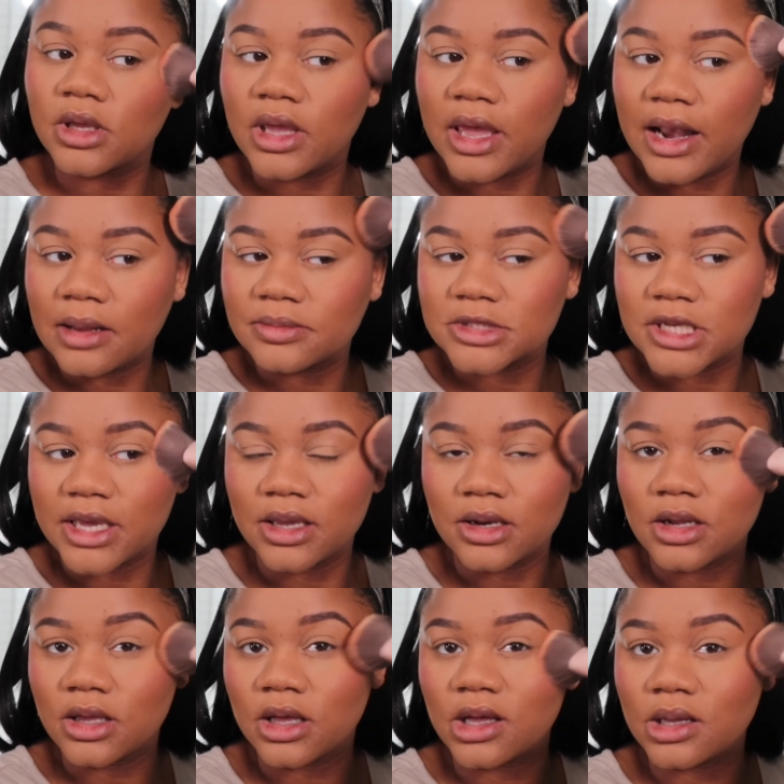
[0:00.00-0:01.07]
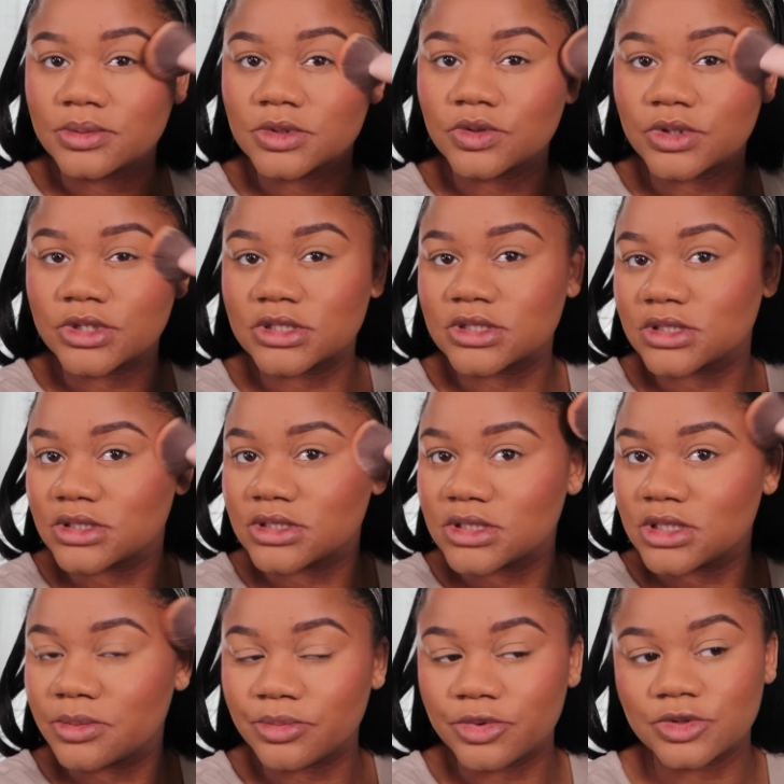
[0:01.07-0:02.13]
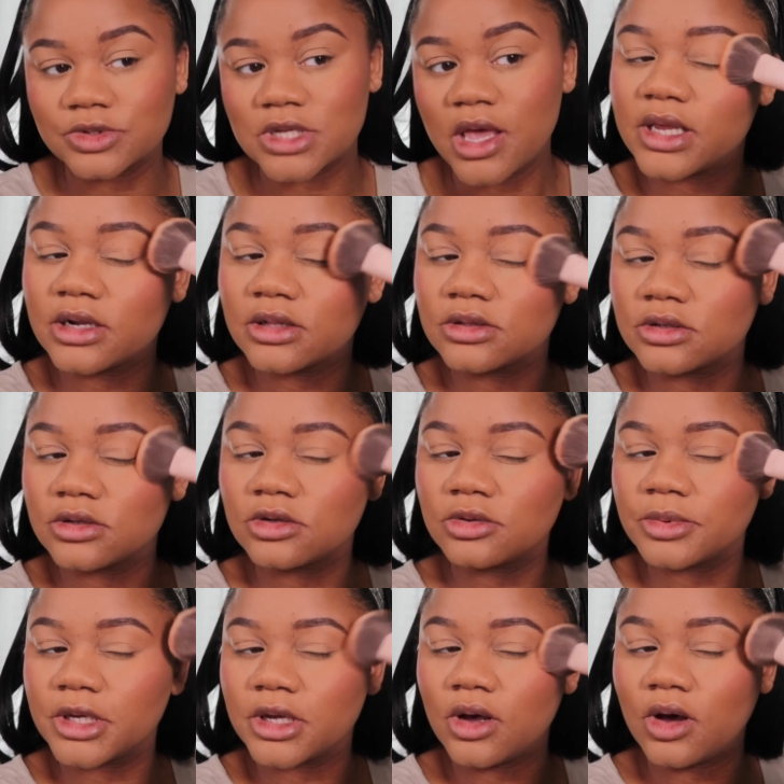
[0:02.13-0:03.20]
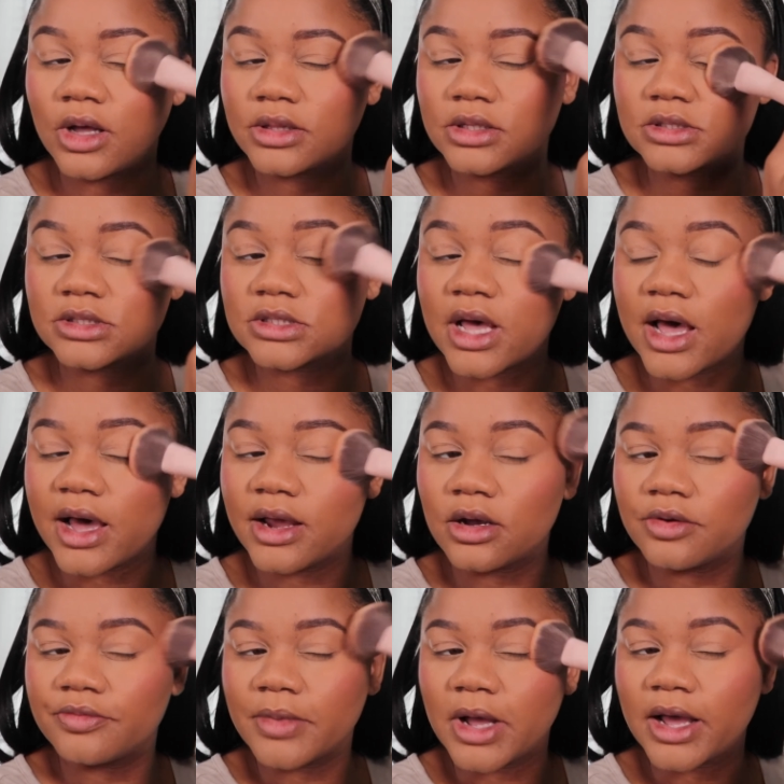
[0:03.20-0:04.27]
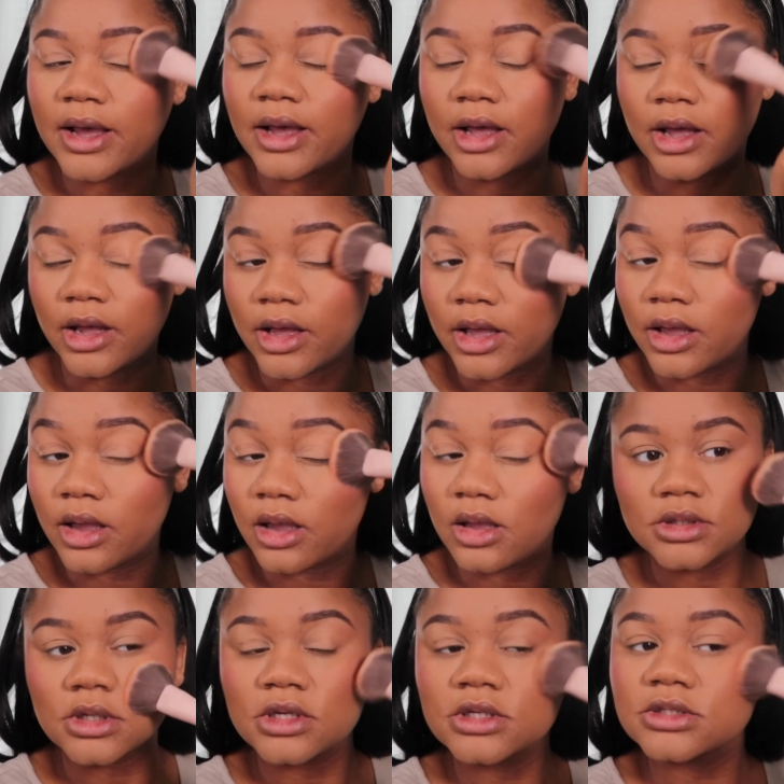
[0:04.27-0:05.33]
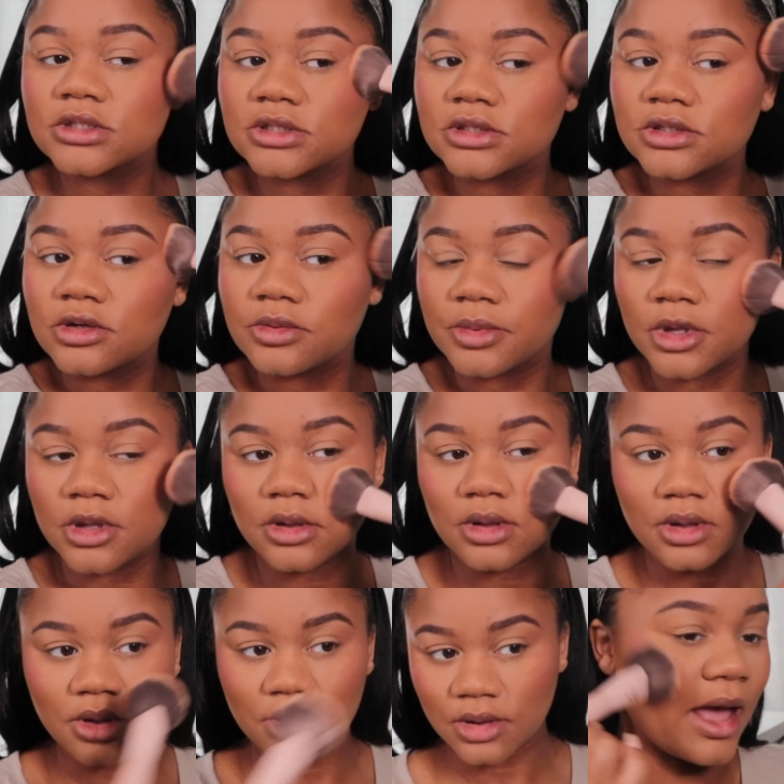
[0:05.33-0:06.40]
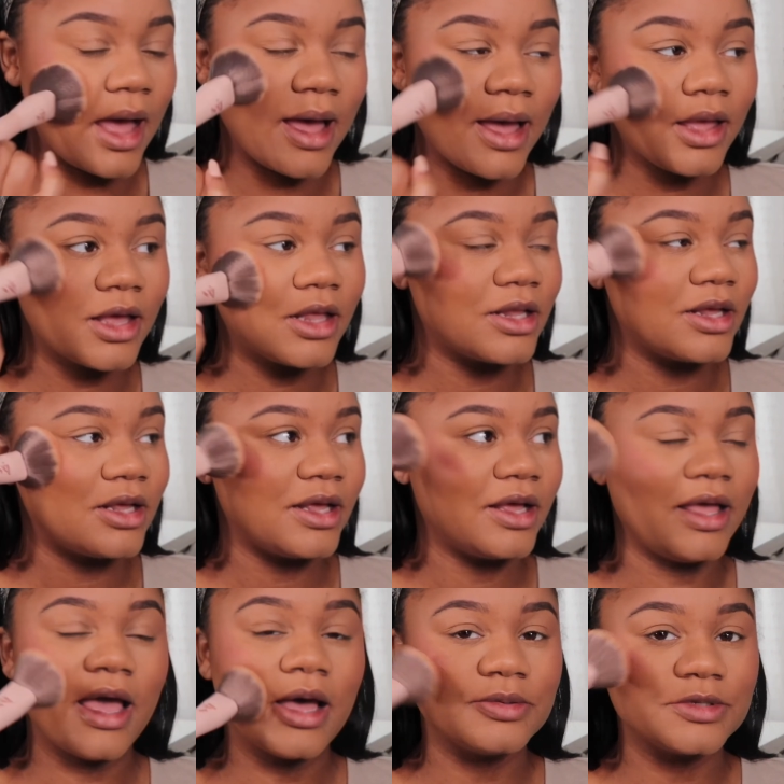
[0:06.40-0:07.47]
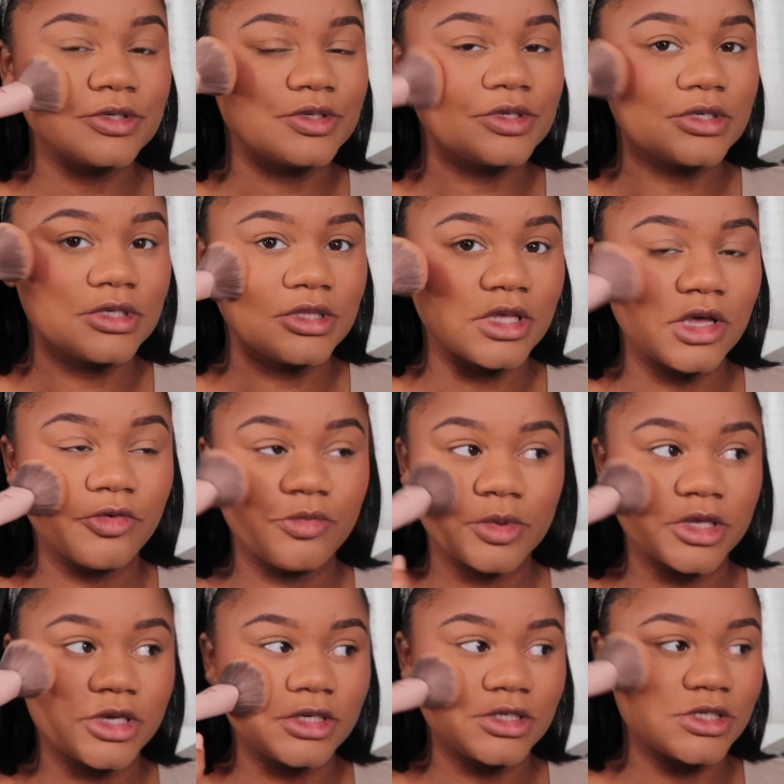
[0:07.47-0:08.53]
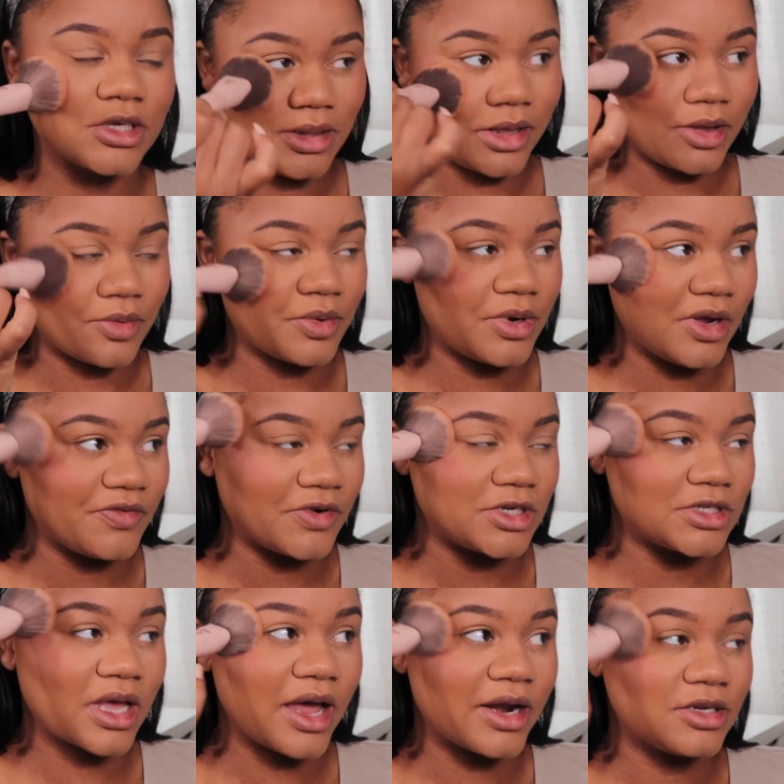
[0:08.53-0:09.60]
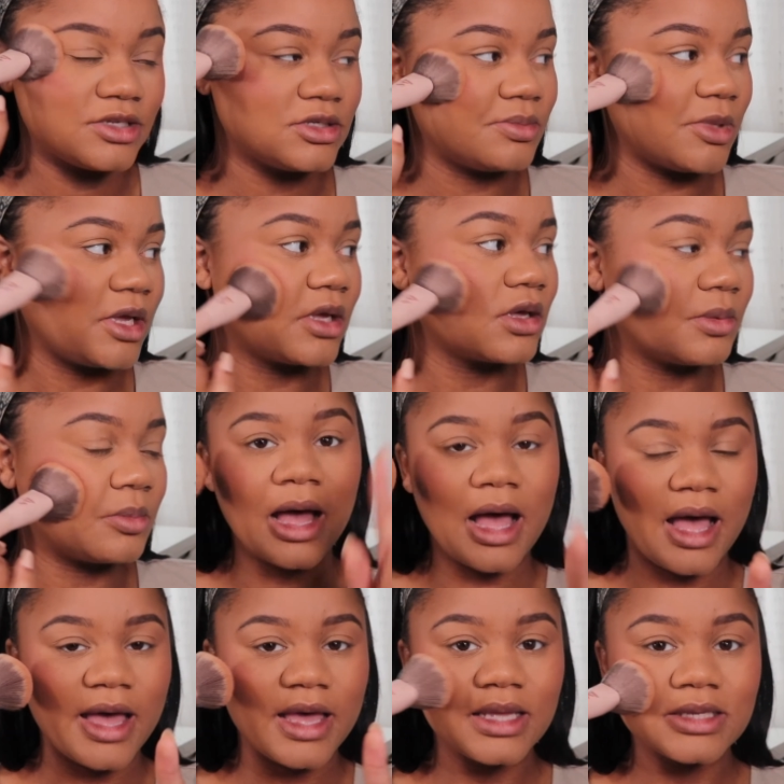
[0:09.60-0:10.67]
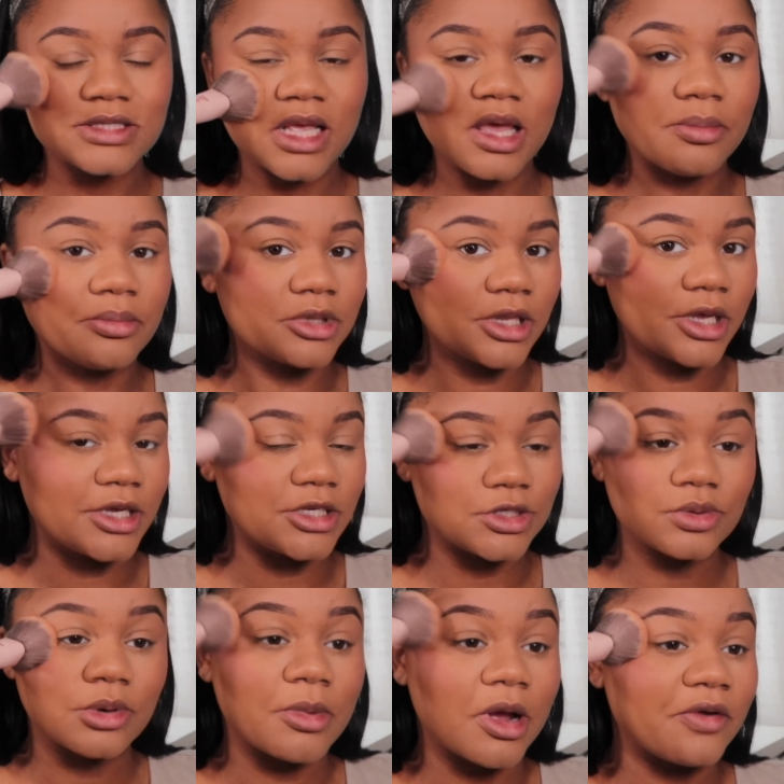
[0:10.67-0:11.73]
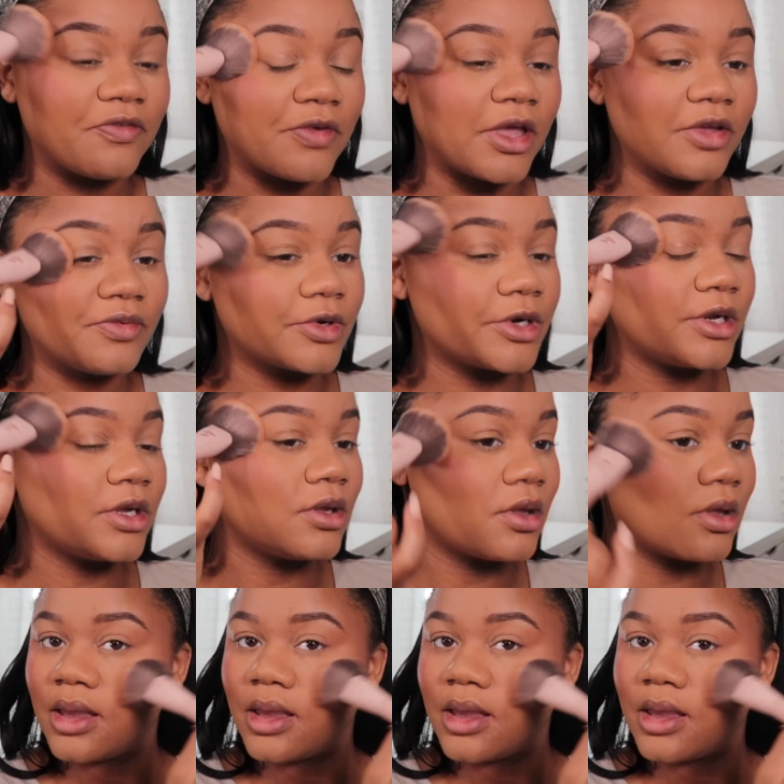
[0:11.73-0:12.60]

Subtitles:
And I'm taking it up towards the temples and a little bit on the side of my eye, just a little bit. I absolutely love blush. Like when I first got into makeup, eyes and blush were my favorite.